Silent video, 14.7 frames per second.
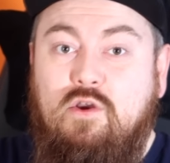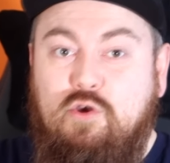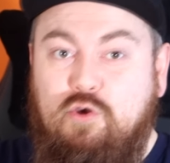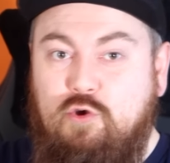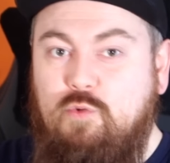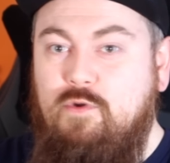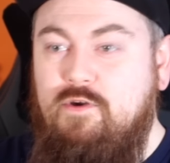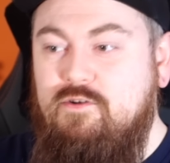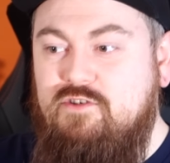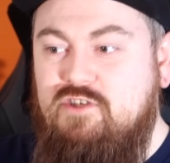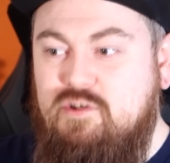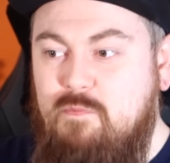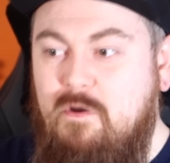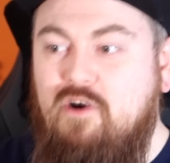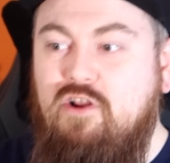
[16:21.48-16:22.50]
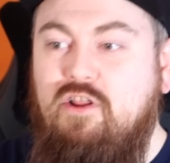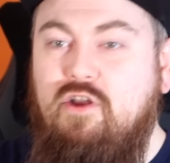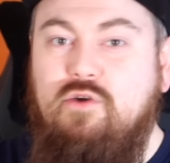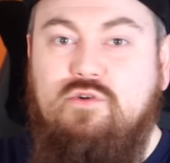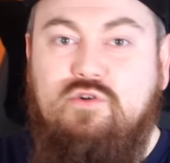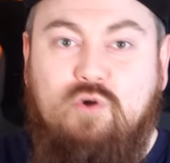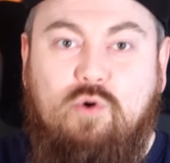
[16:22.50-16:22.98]
who would smuggle
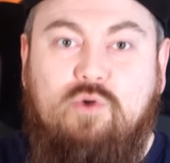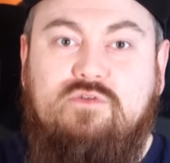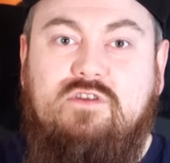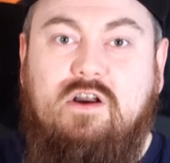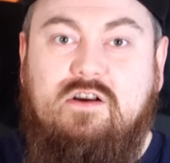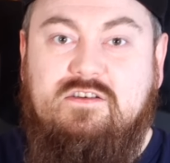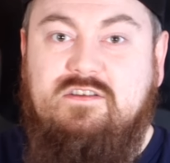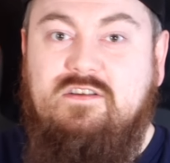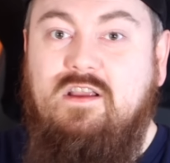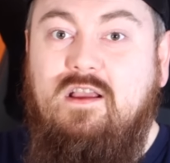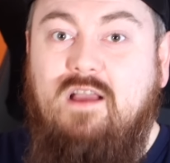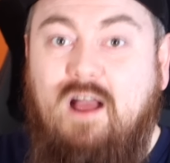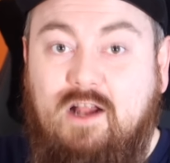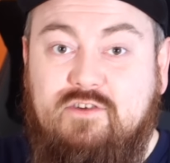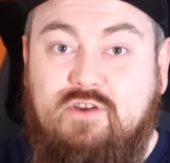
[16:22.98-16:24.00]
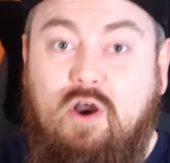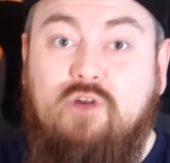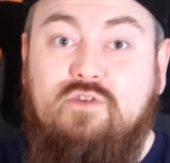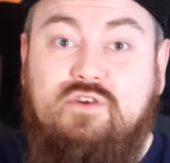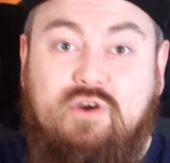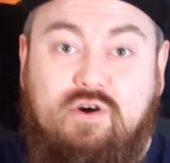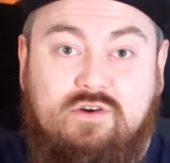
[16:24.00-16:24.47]
out gold dust and
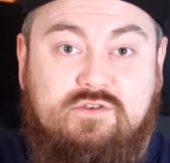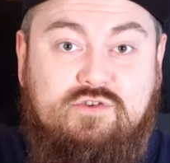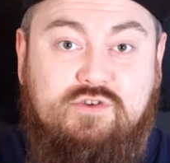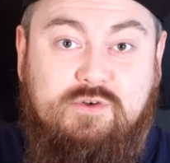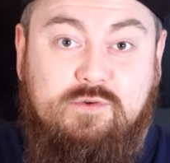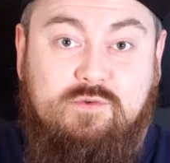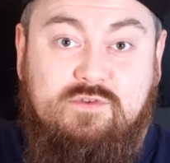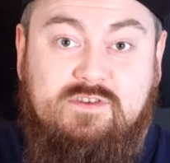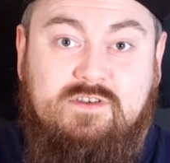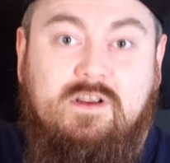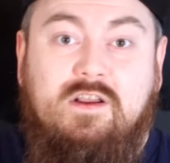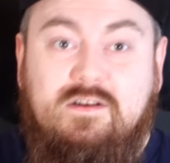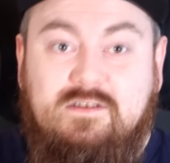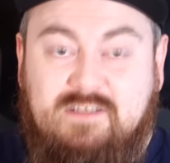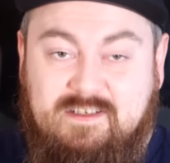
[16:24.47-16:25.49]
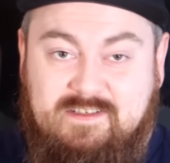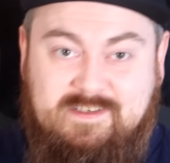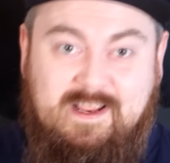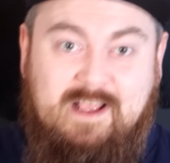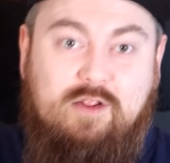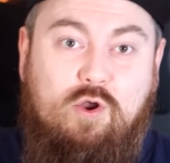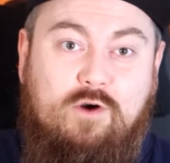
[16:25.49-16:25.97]
uncut jewels to
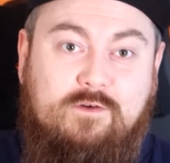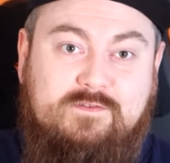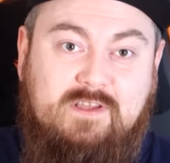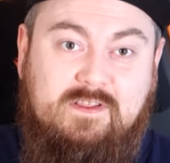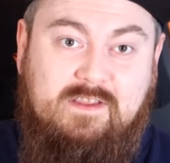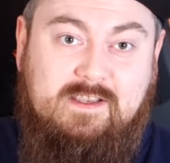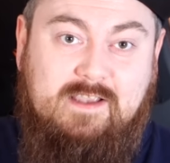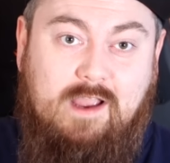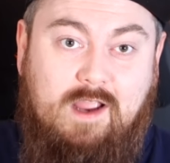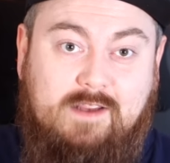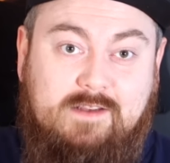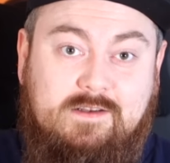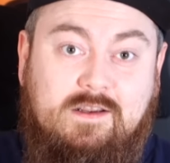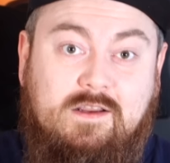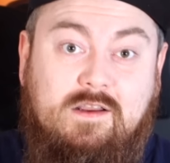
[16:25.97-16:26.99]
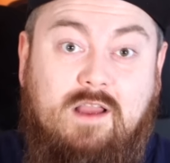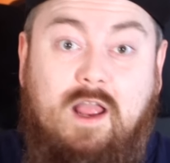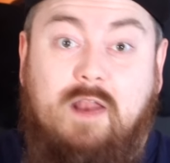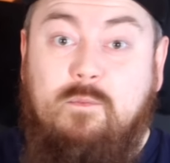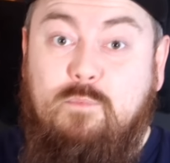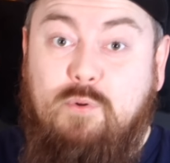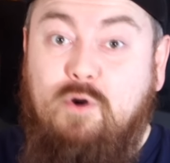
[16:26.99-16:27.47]
sell off to the gang,
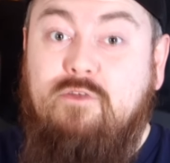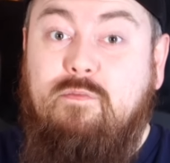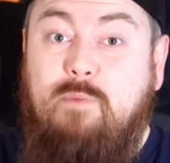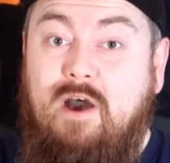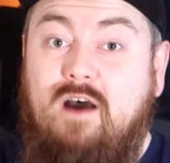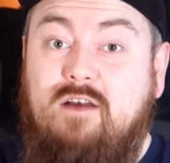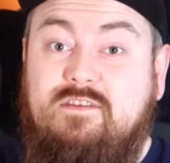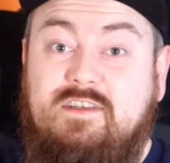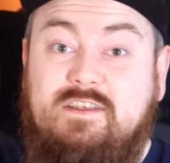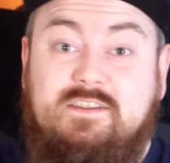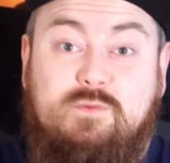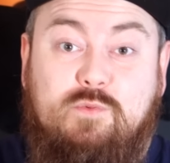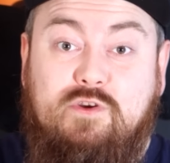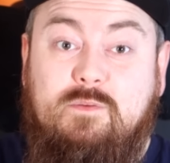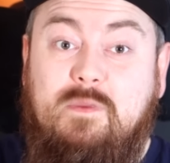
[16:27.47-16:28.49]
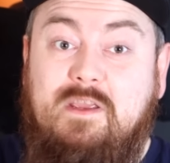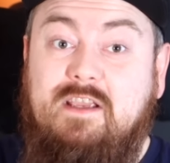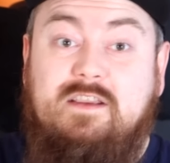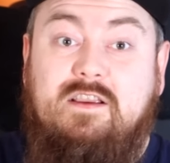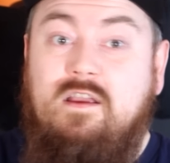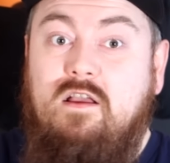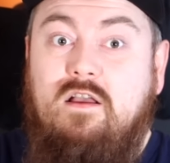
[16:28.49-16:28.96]
and both parties would
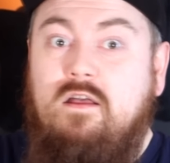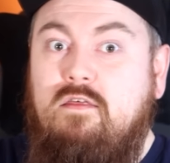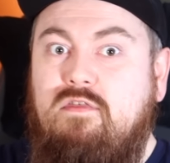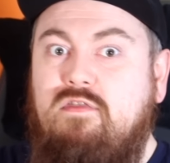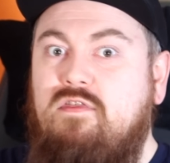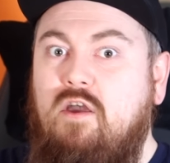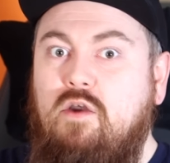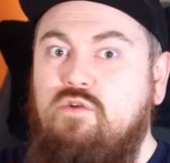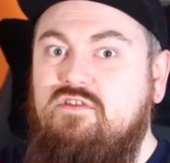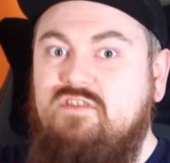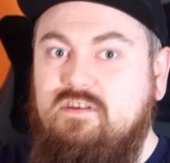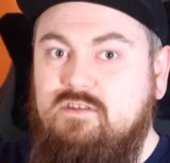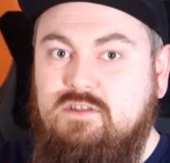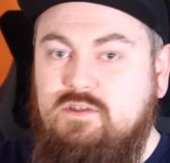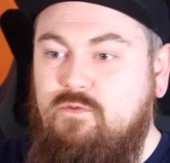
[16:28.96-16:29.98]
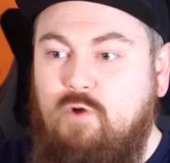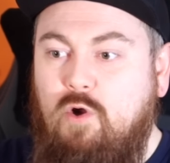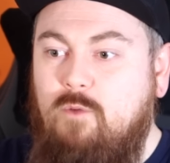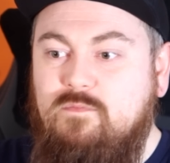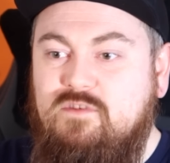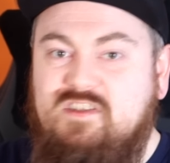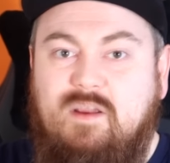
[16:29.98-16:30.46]
make thousands
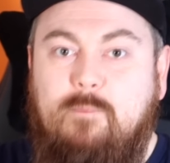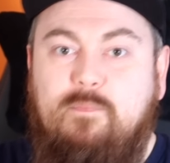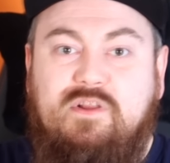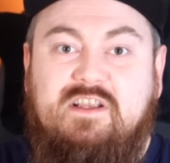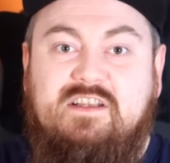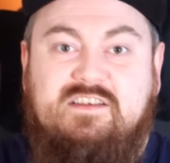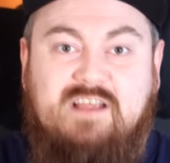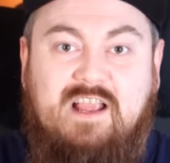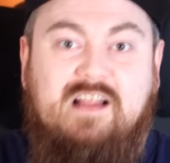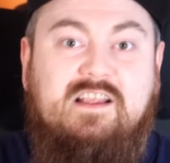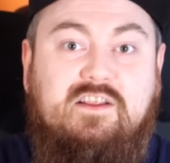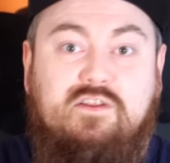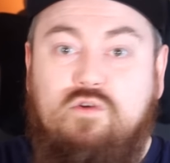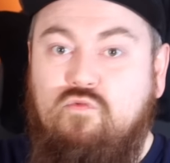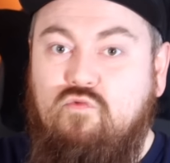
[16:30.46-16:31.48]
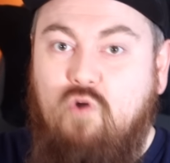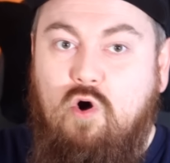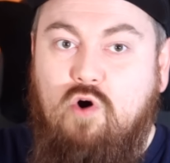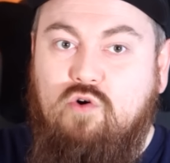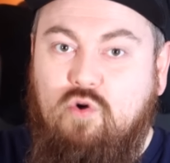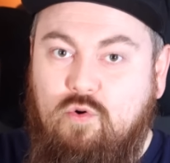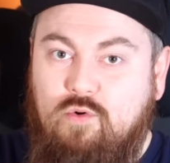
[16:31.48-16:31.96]
from simply selling the
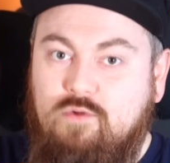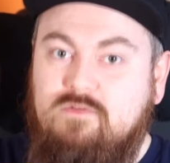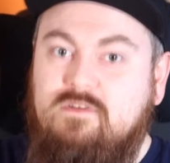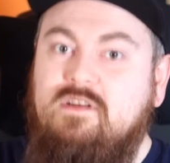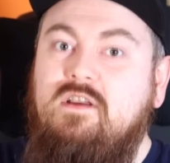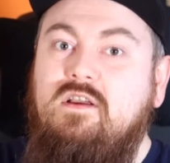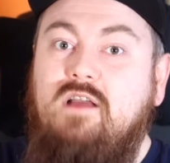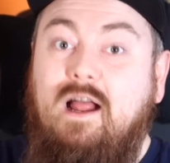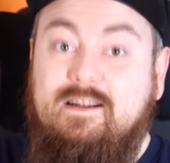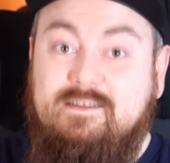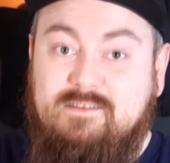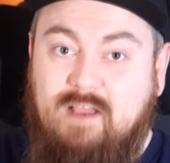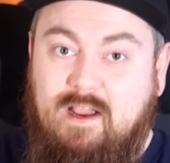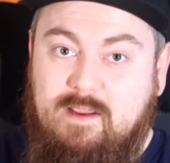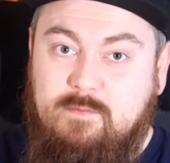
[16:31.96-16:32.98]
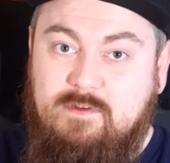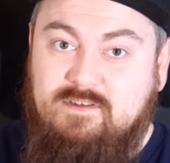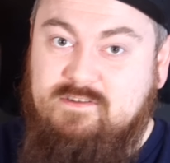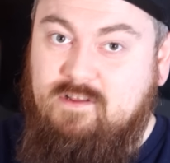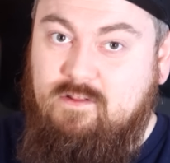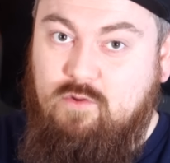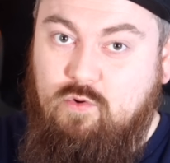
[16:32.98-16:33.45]
raw gold and
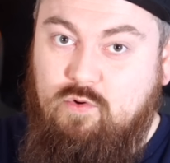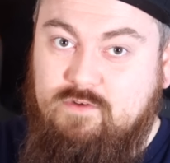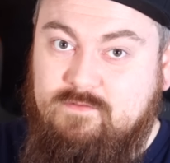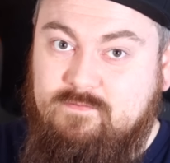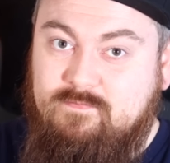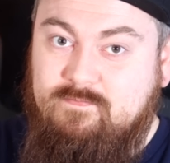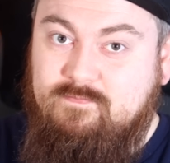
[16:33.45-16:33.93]
diamonds alone.